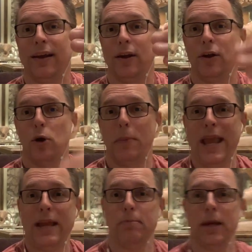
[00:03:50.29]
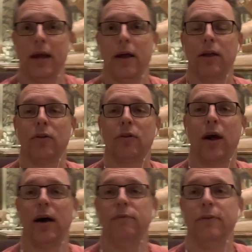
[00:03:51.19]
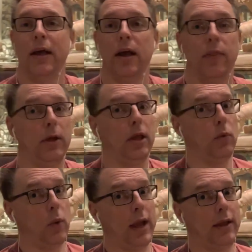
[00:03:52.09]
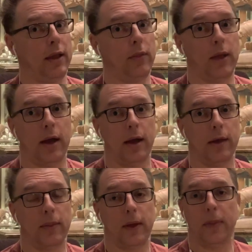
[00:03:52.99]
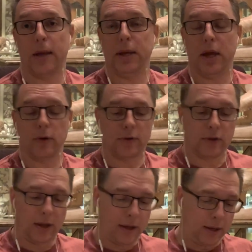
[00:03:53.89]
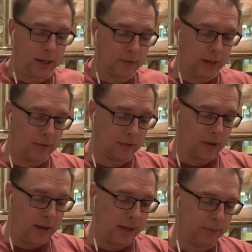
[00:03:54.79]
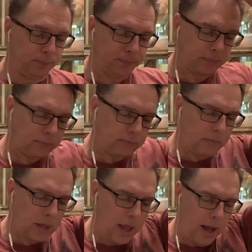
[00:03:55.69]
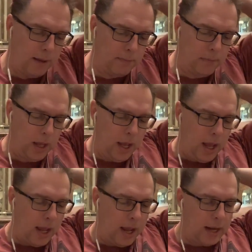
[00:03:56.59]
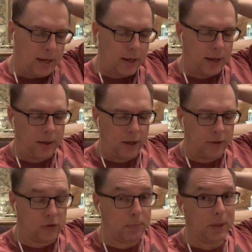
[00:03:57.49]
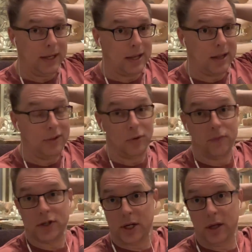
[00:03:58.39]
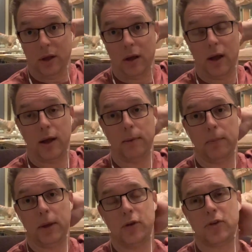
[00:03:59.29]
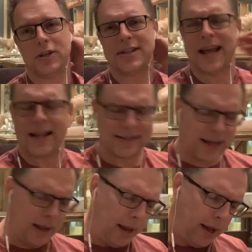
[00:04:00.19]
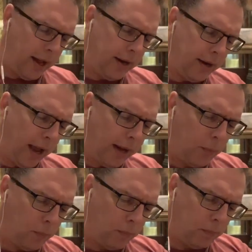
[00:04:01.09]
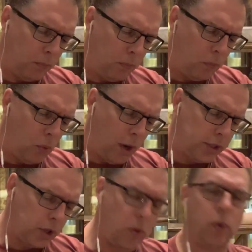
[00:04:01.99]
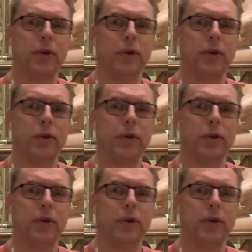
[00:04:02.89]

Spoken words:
domain because of the way the IP address gets assigned. And it's typically done through phishing. Interesting stats. I want to quote